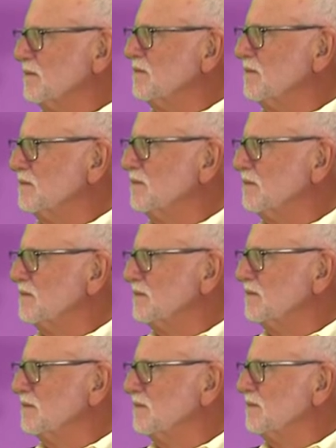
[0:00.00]

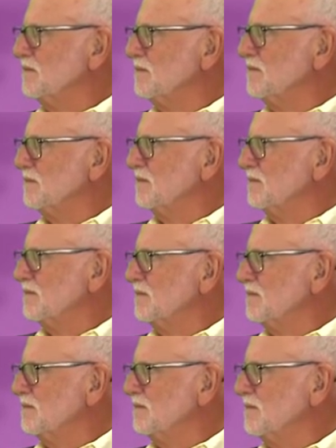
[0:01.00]

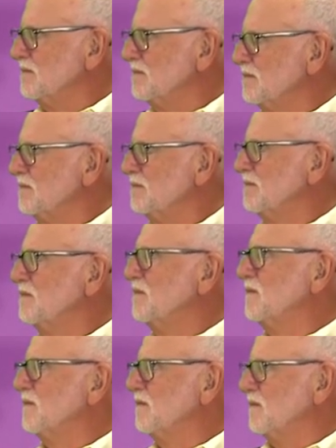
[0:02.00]

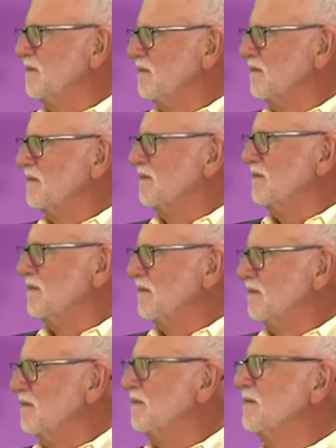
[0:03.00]

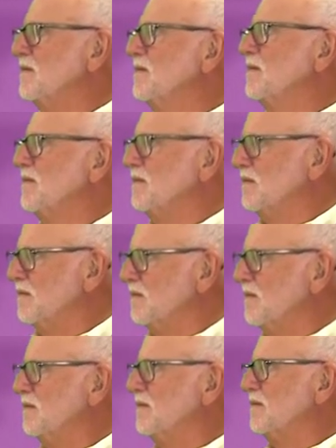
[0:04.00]

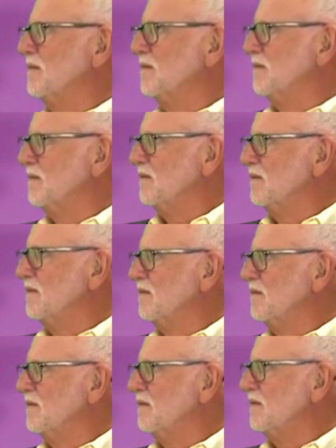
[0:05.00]

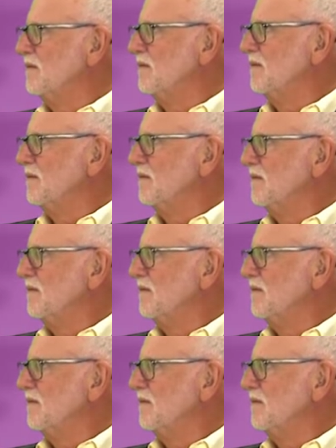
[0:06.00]
No words are spoken by the person on screen.